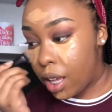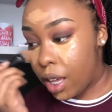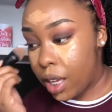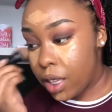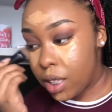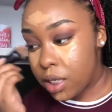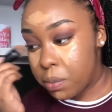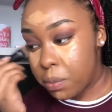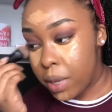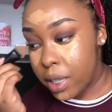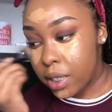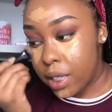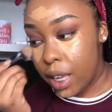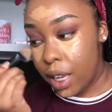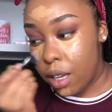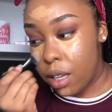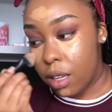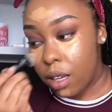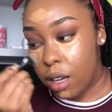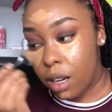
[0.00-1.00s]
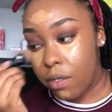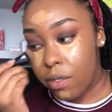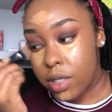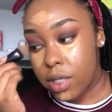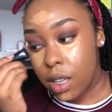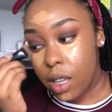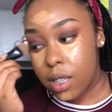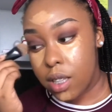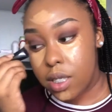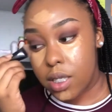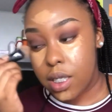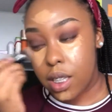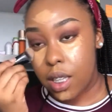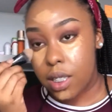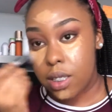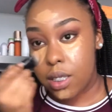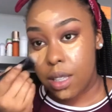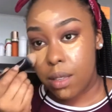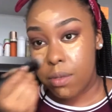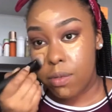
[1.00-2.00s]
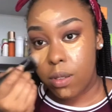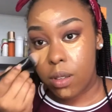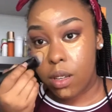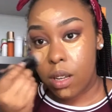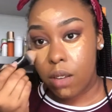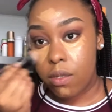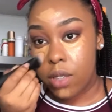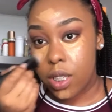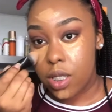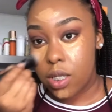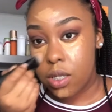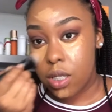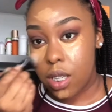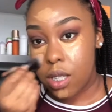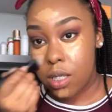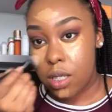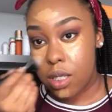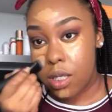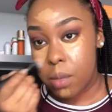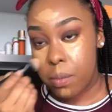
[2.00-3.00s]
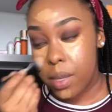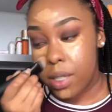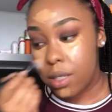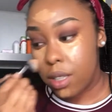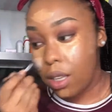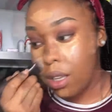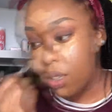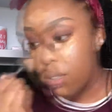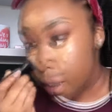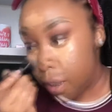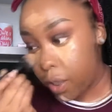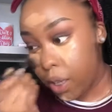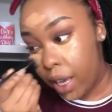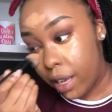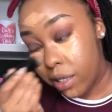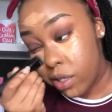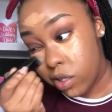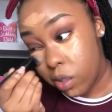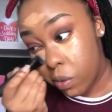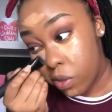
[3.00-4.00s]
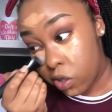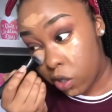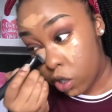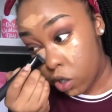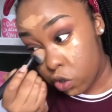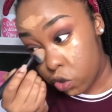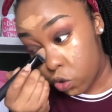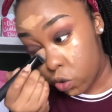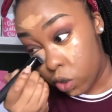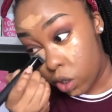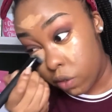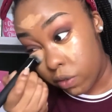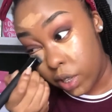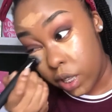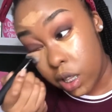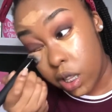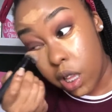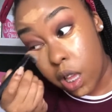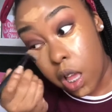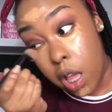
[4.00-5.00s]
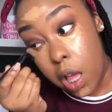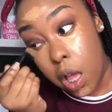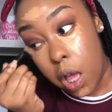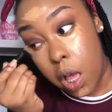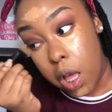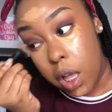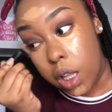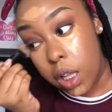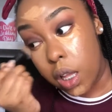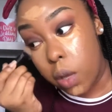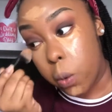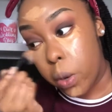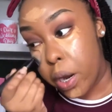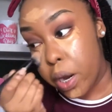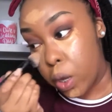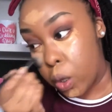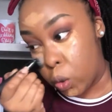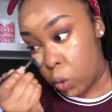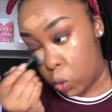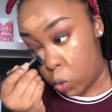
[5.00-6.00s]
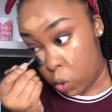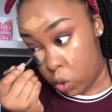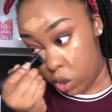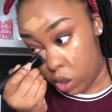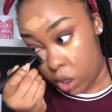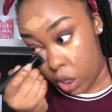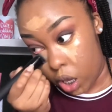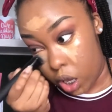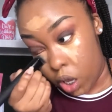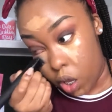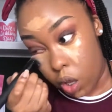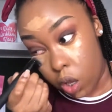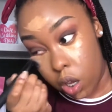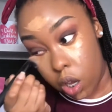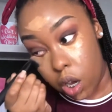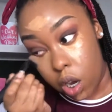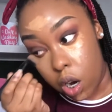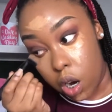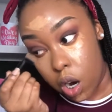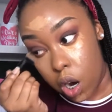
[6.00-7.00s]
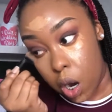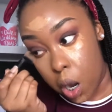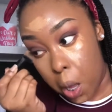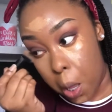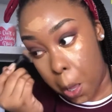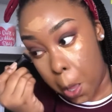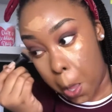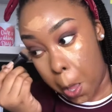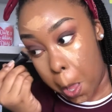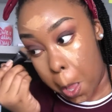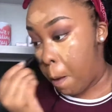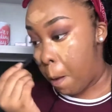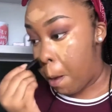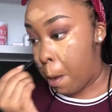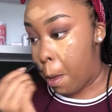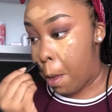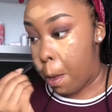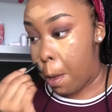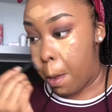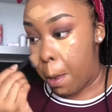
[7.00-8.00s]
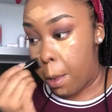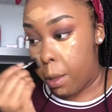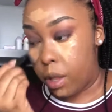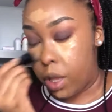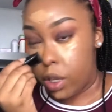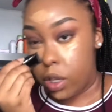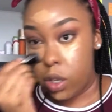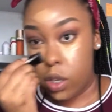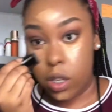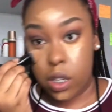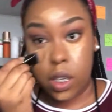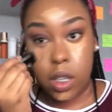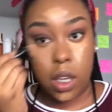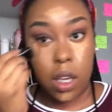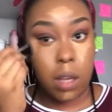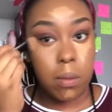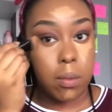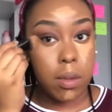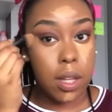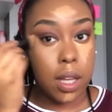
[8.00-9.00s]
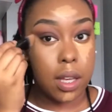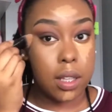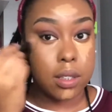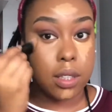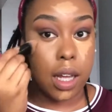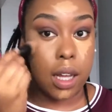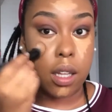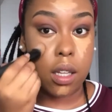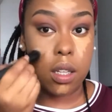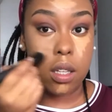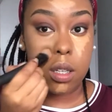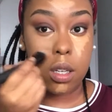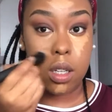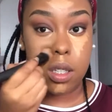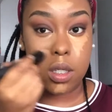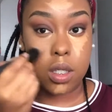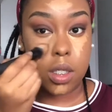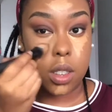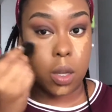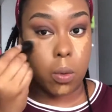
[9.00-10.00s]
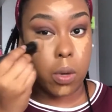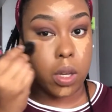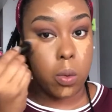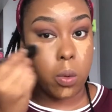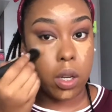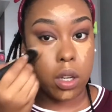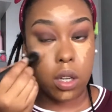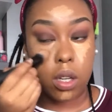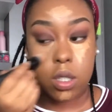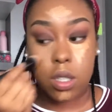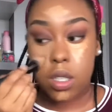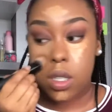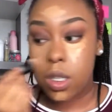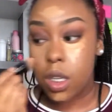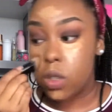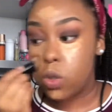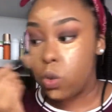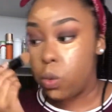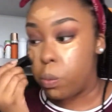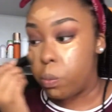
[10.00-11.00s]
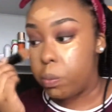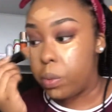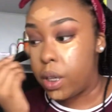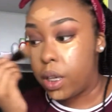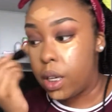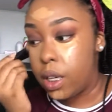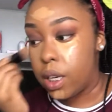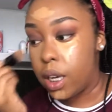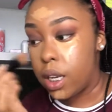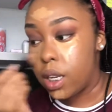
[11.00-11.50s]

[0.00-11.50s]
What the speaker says: It just makes any coverage concealer seem full coverage. It's just the best thing. Like, you have so much control of it, like where it goes. Like, girl, like you could keep exactly the concealer where you want the concealer to be.